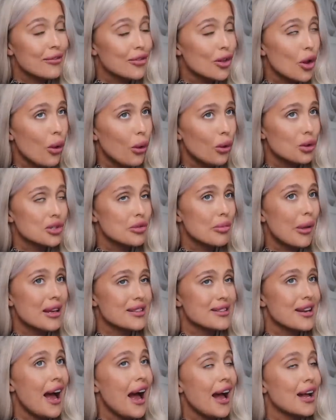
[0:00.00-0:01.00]
even though autumn
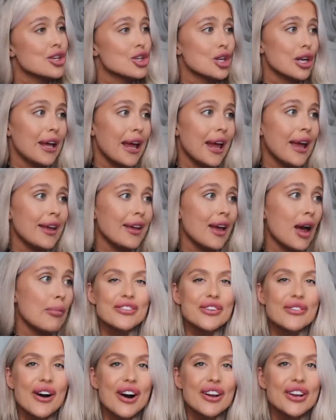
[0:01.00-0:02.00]
hasn't actually hit yet.
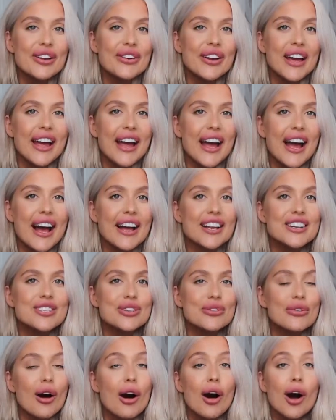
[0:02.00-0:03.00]
If you are new here and
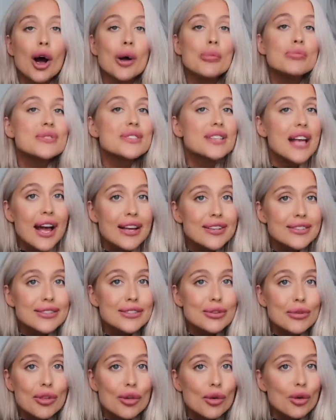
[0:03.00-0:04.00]
you are
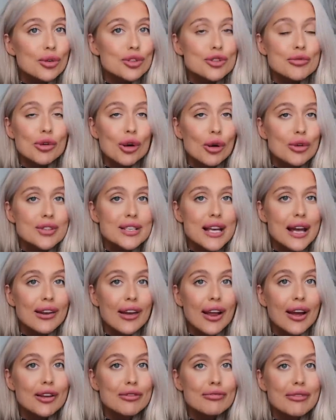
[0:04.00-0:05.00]
obsessed with autumn content
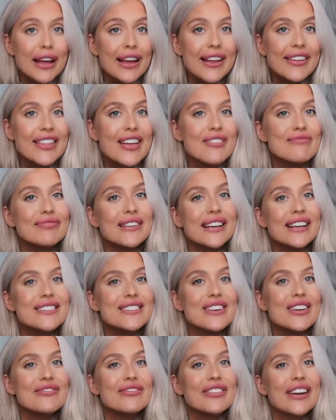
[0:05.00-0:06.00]
like me, then
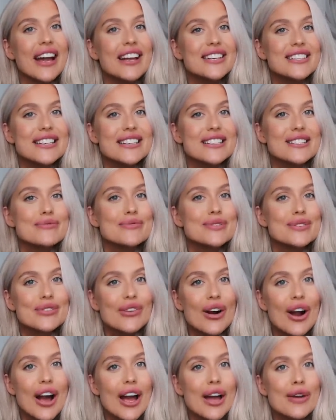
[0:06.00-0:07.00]
please don't forget to hit
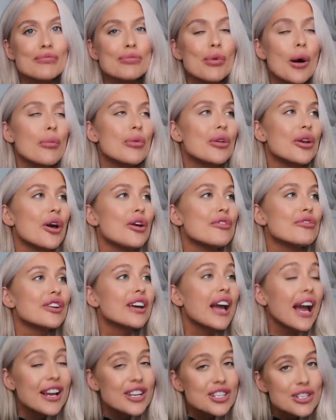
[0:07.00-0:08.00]
subscribe, pop the
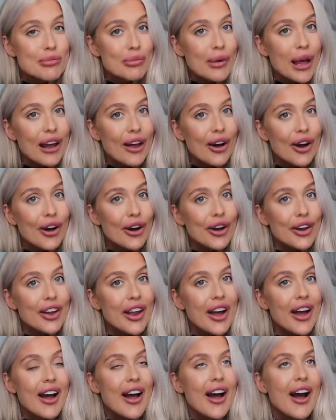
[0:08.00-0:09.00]
notification bell
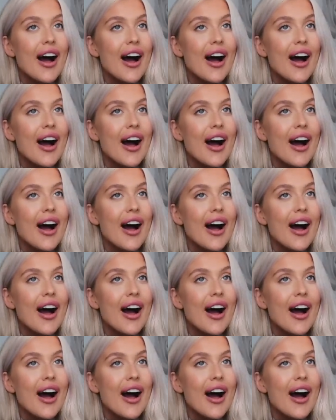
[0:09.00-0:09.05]
on.